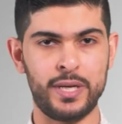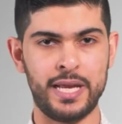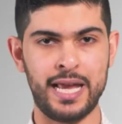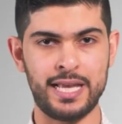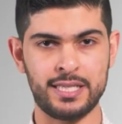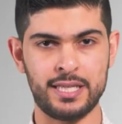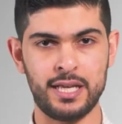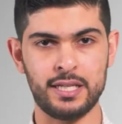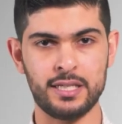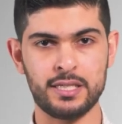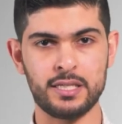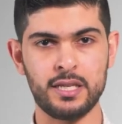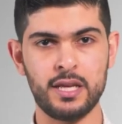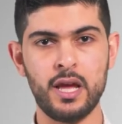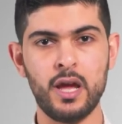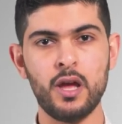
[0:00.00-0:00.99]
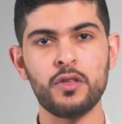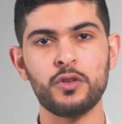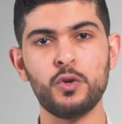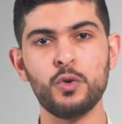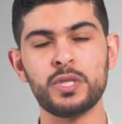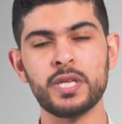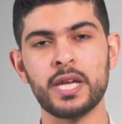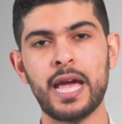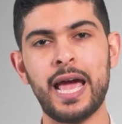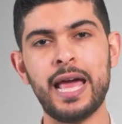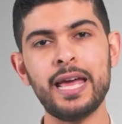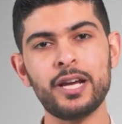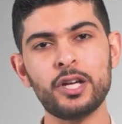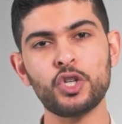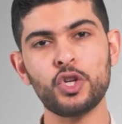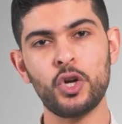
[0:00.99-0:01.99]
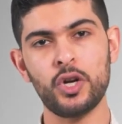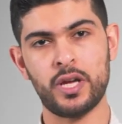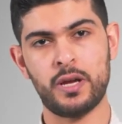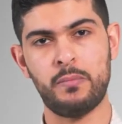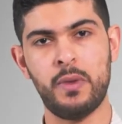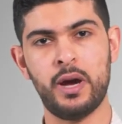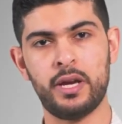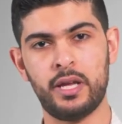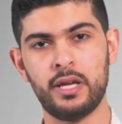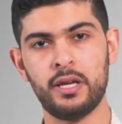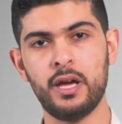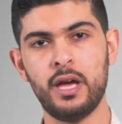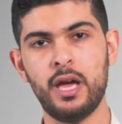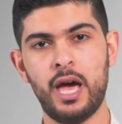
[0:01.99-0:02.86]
assets using electronic money,